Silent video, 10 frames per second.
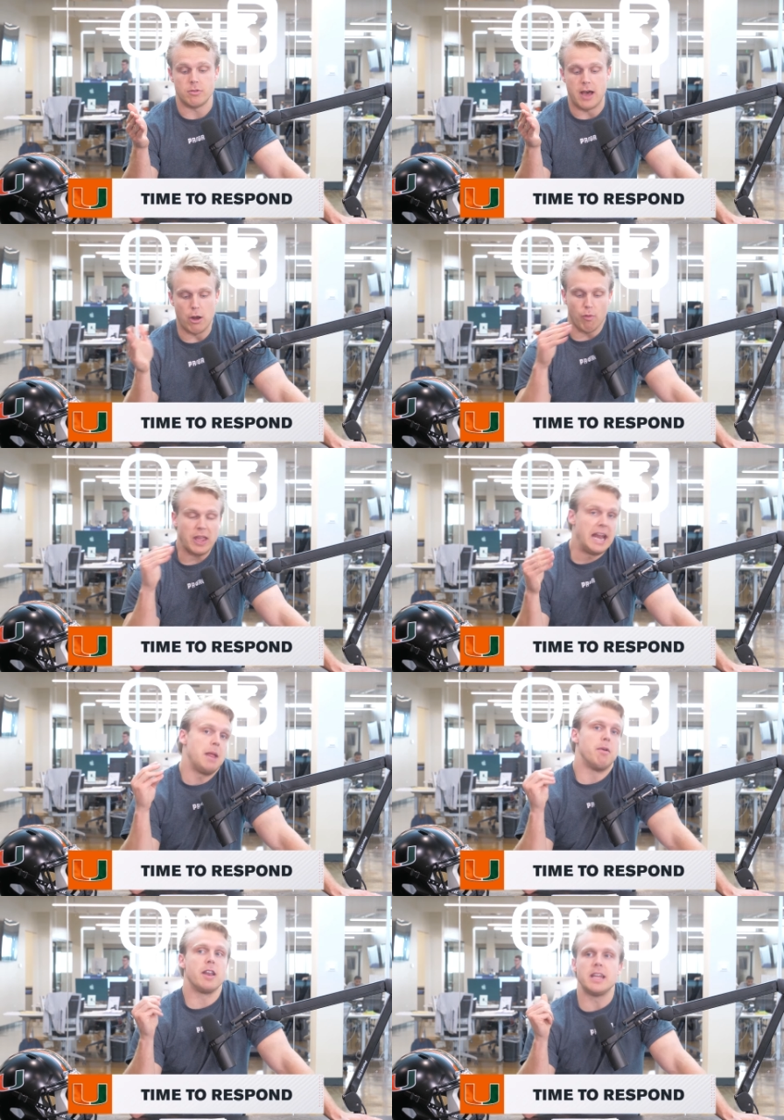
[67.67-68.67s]
I don't think
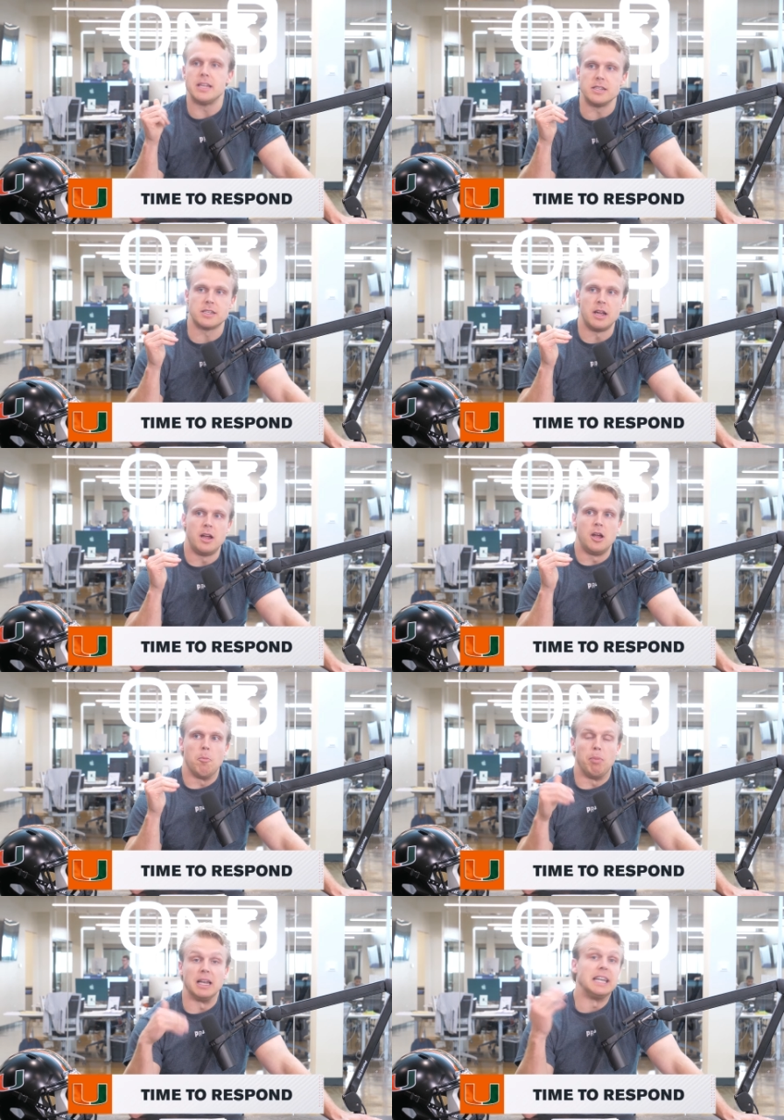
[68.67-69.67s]
anybody is
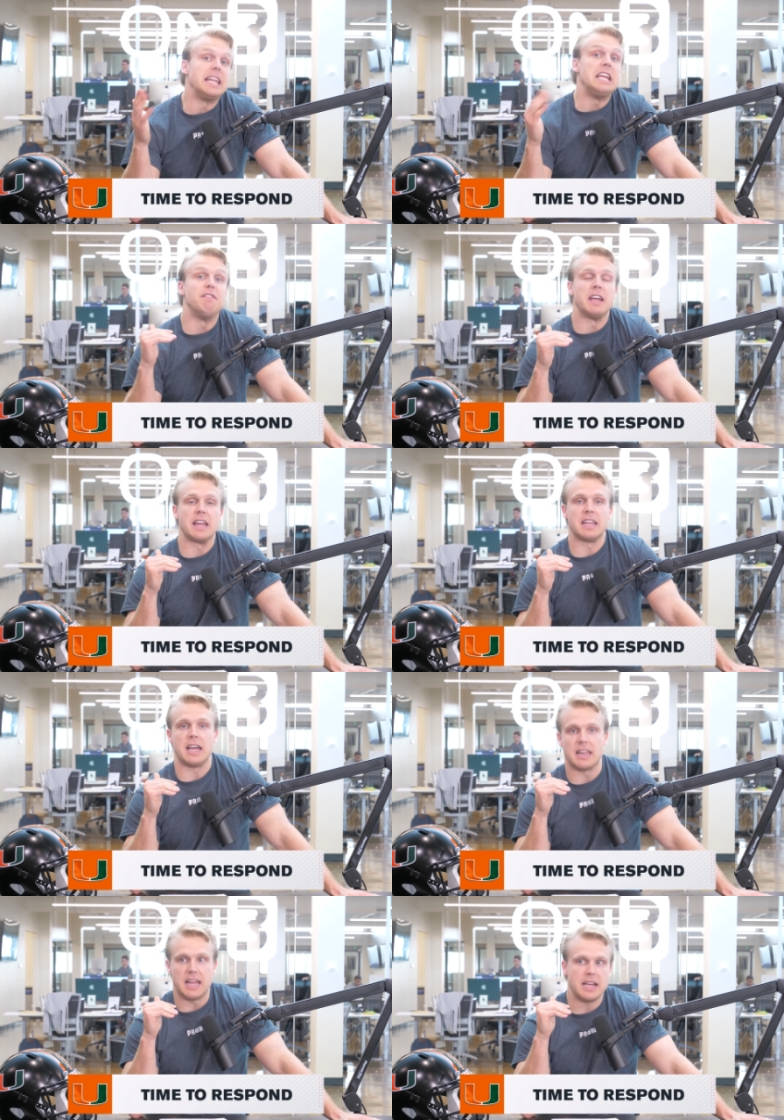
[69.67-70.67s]
believing
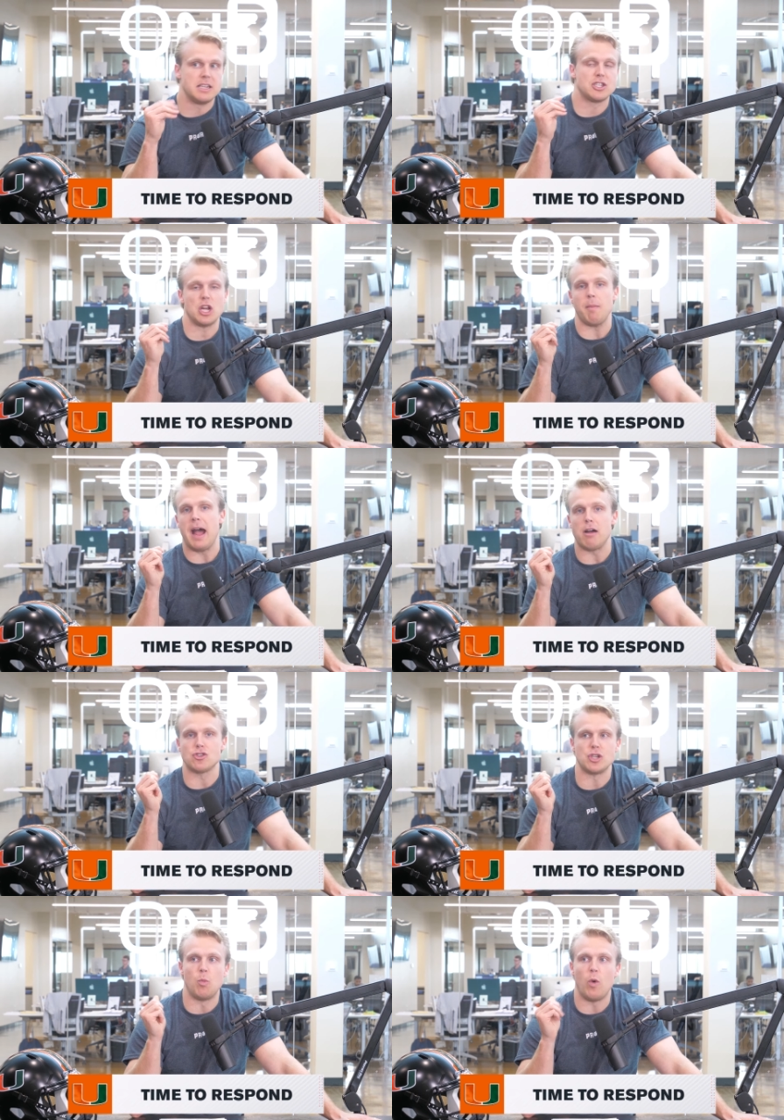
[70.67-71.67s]
that they somehow,
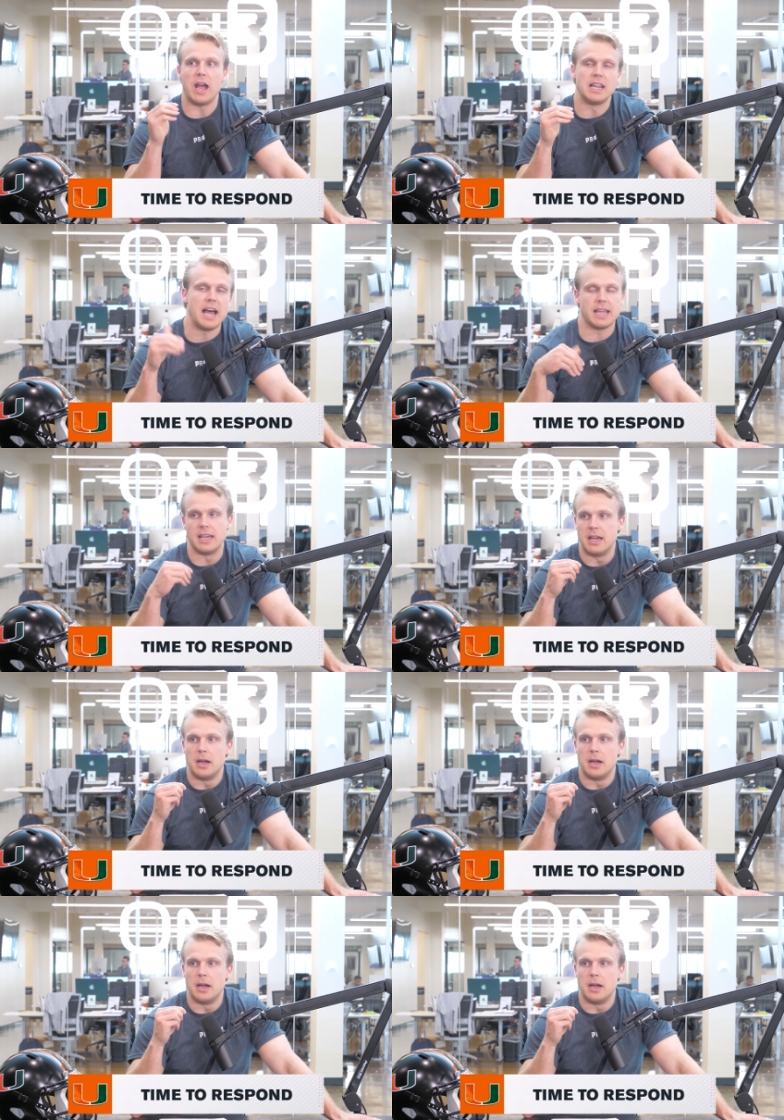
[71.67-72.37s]
some way, like,